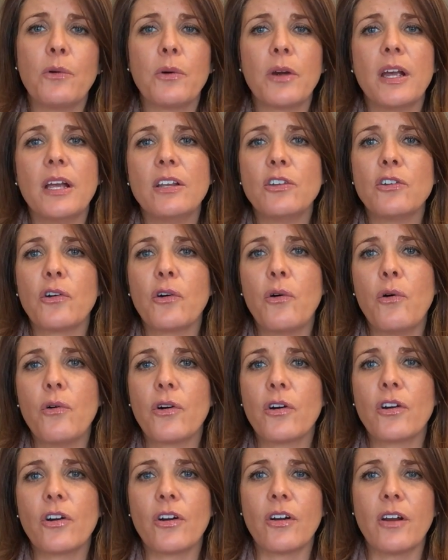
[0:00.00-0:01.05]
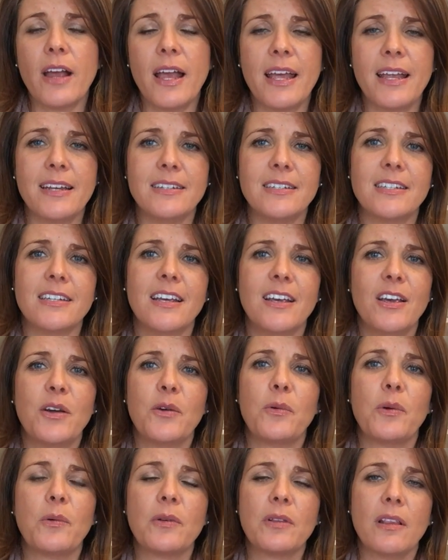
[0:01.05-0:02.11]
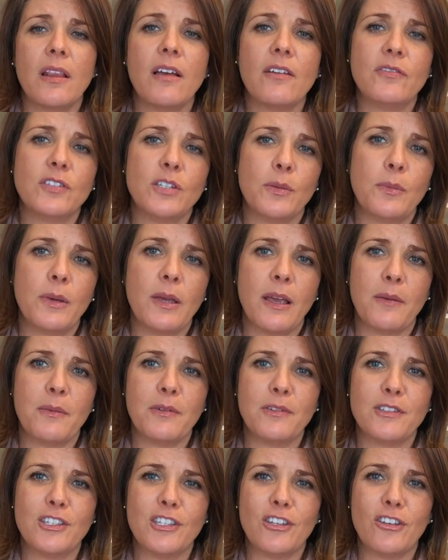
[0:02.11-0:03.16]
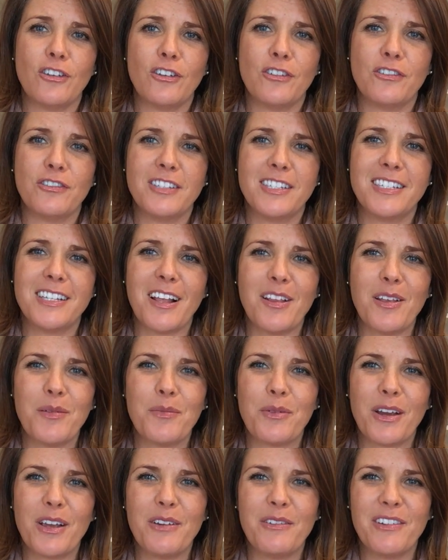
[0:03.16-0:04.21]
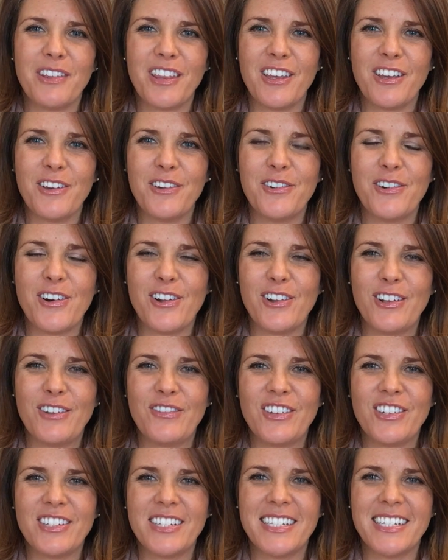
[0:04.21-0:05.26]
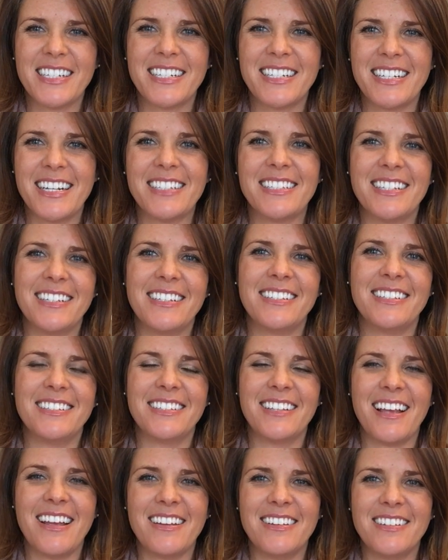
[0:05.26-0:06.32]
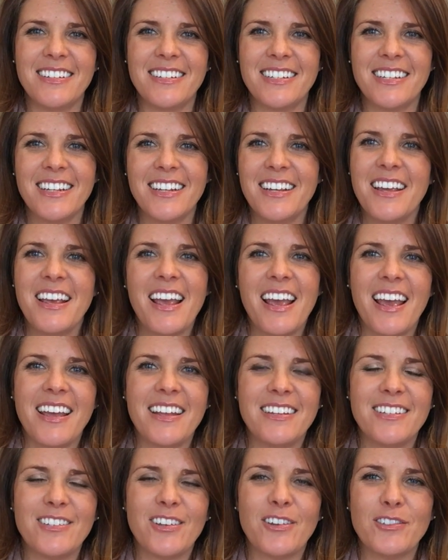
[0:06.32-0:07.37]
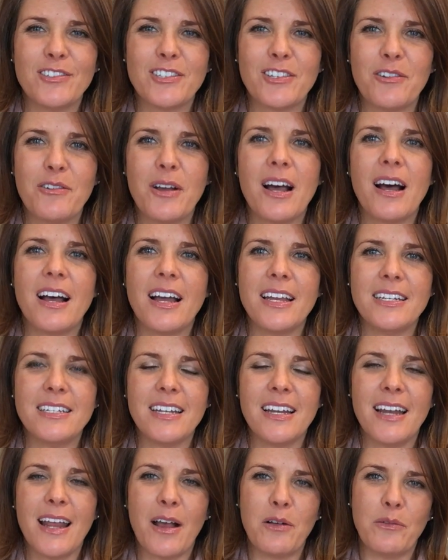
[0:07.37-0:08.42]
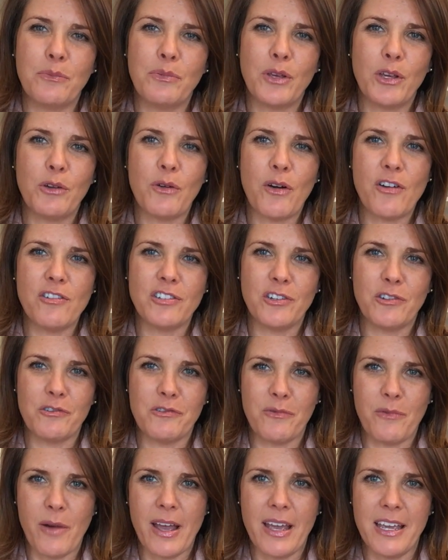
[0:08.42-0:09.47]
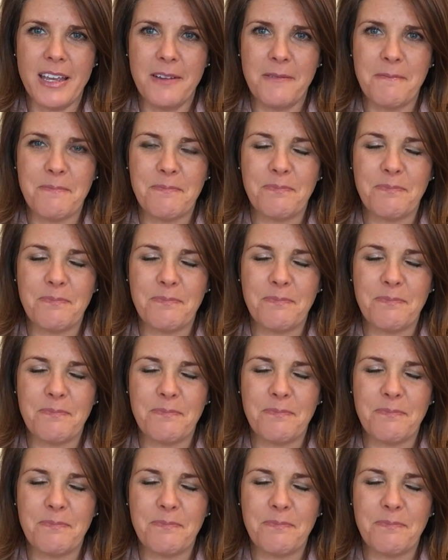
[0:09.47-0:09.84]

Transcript: We're in your corner, and we would love to be able to celebrate with you all of your successes and also guide and help you on your way.